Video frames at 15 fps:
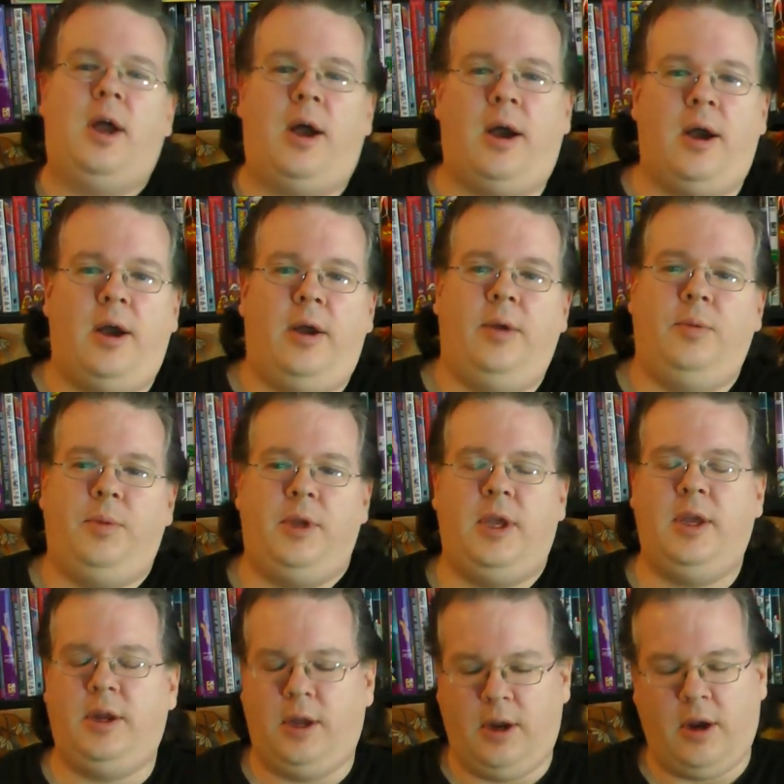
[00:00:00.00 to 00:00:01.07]
Uh, it will be
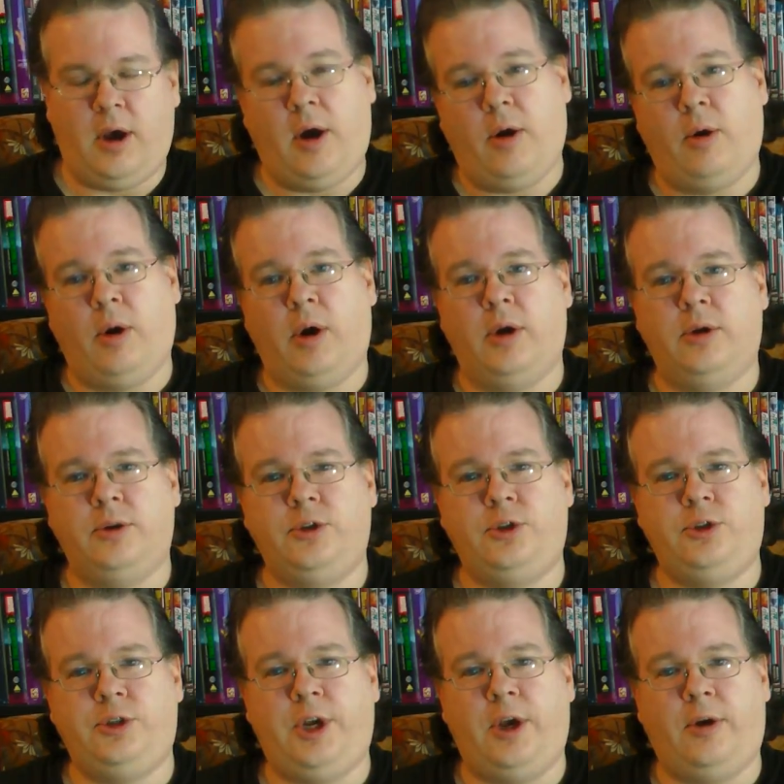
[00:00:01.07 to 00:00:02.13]
hitting our
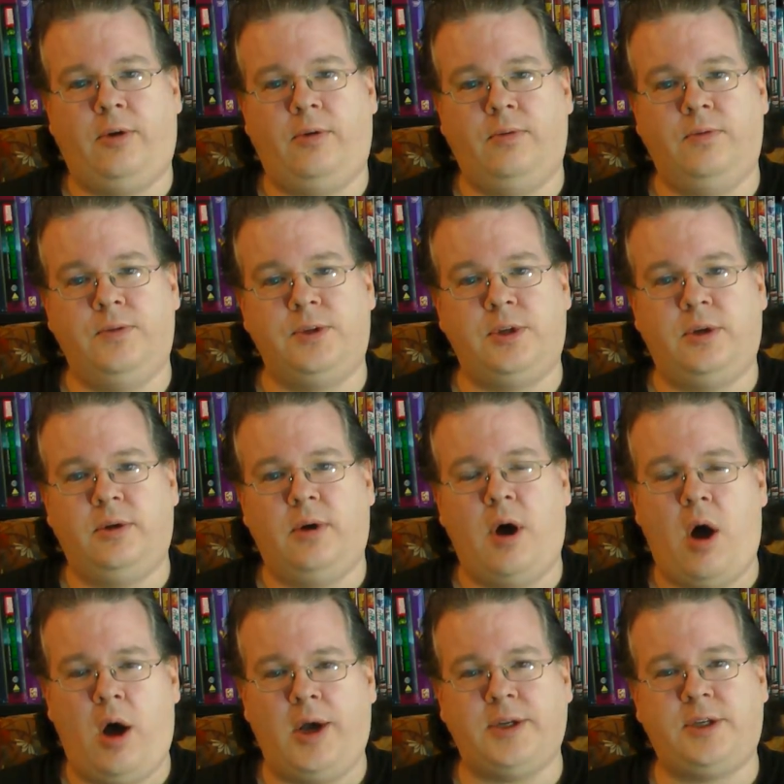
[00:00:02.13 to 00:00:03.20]
shelves.
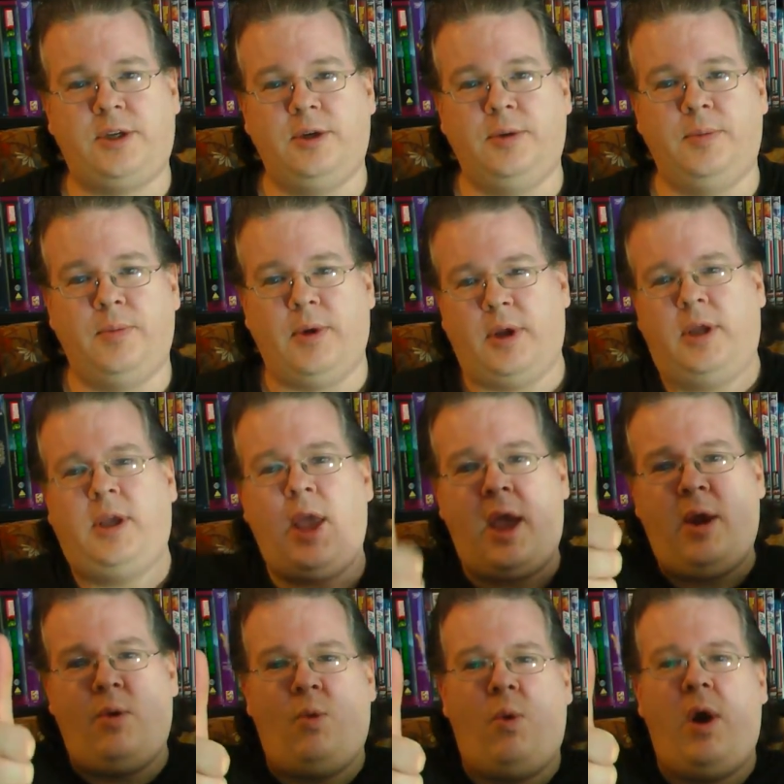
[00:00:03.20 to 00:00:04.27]
Awesome.
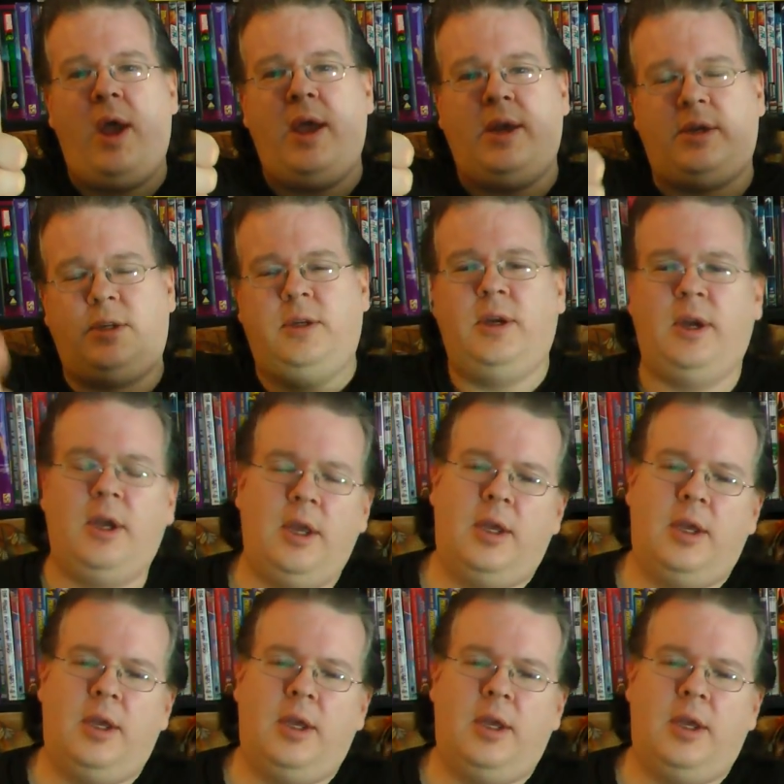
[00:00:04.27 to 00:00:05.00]
Can't wait.